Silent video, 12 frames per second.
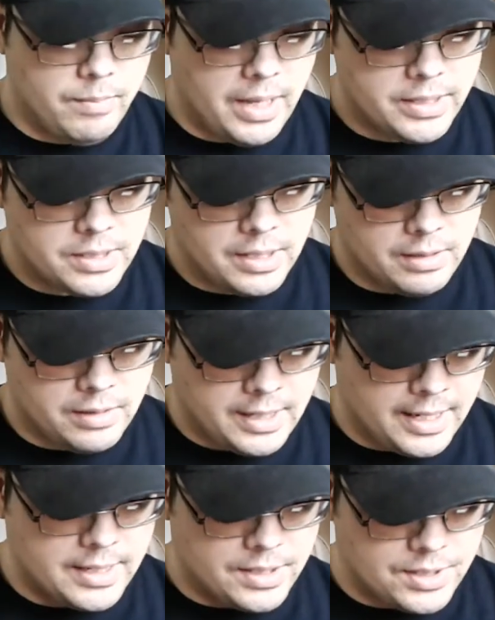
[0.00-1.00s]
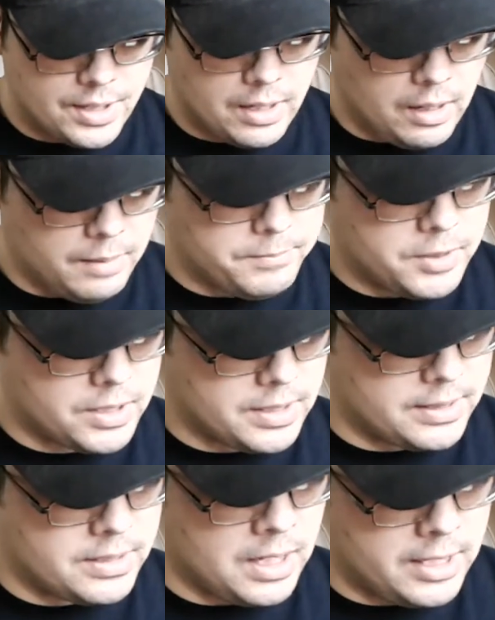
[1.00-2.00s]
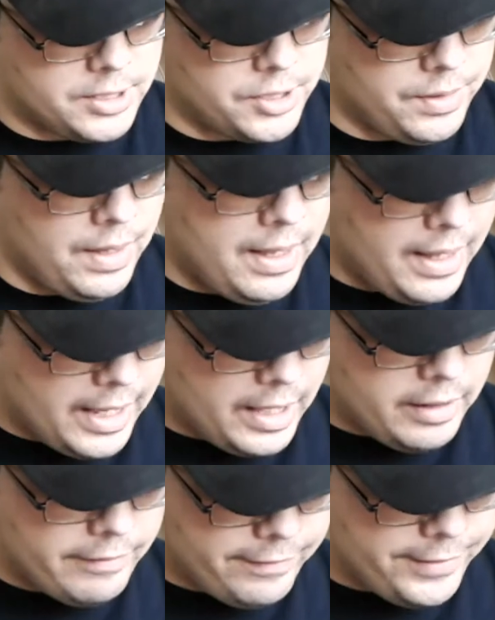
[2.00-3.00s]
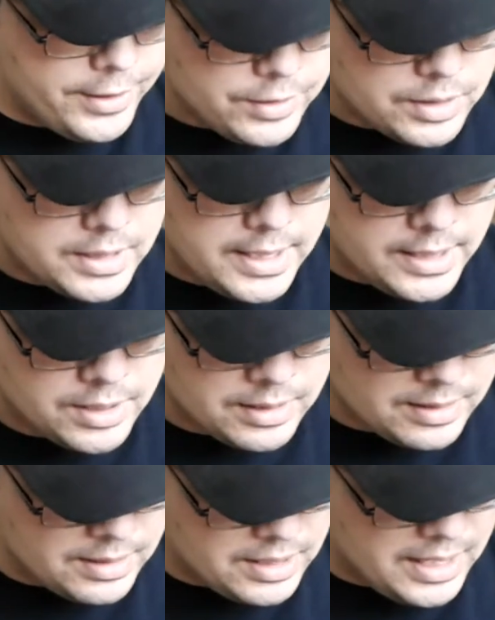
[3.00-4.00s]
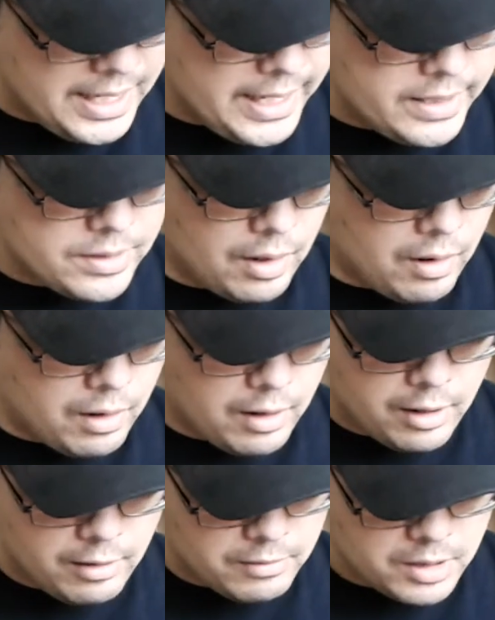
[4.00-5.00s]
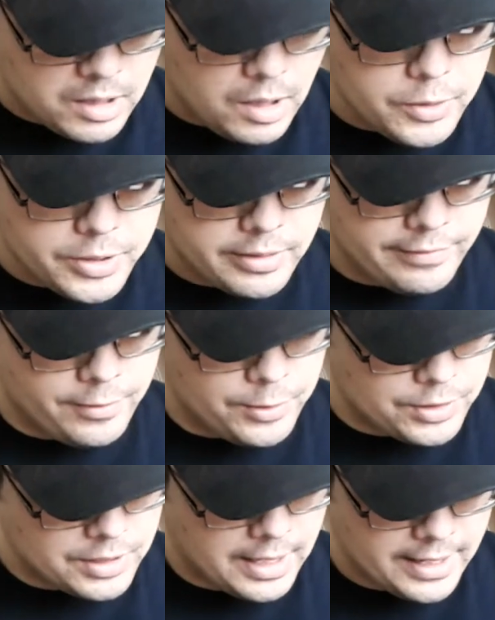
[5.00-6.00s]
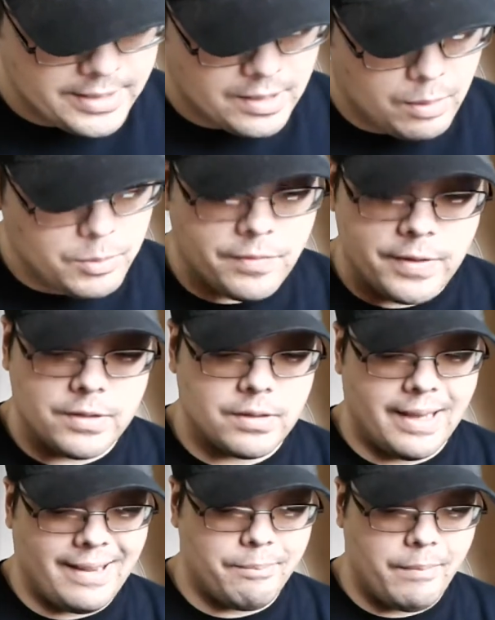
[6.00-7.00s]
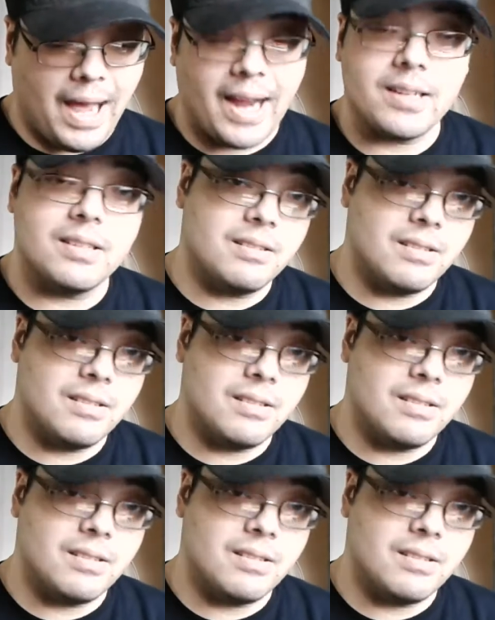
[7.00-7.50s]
makes it kind of sit up just a touch, and it feels decent. The keys are close to full size. It almost feels like a Mac